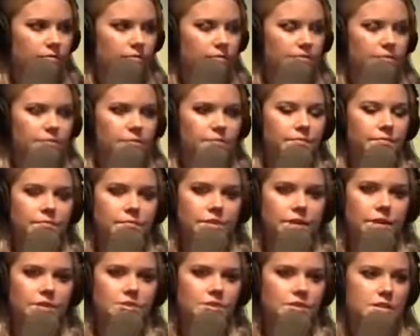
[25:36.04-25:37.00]

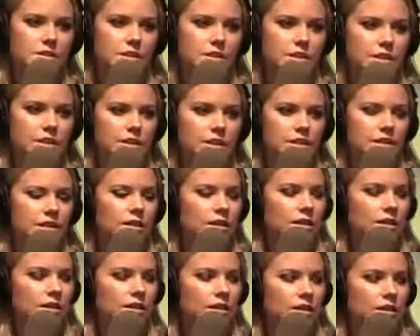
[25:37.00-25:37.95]

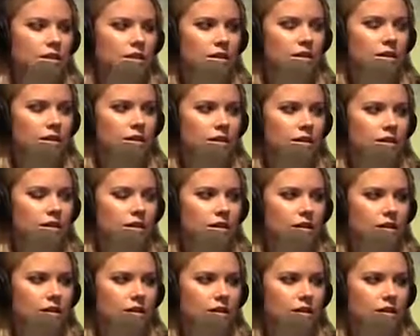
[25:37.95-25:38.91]

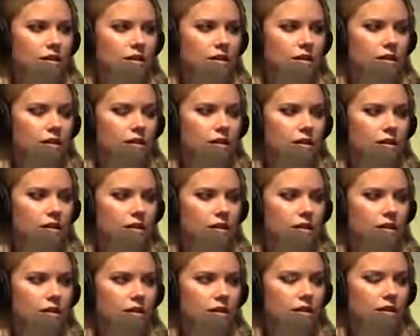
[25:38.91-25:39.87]

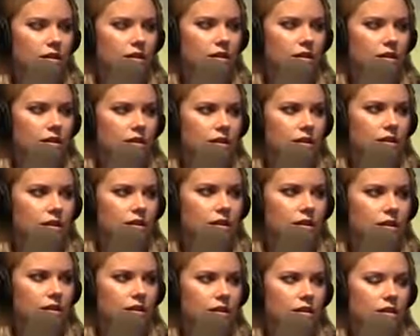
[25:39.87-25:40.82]

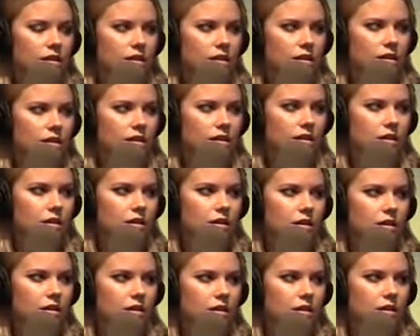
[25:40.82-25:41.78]

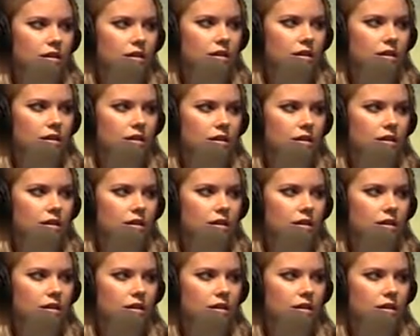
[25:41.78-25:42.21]
(not speaking)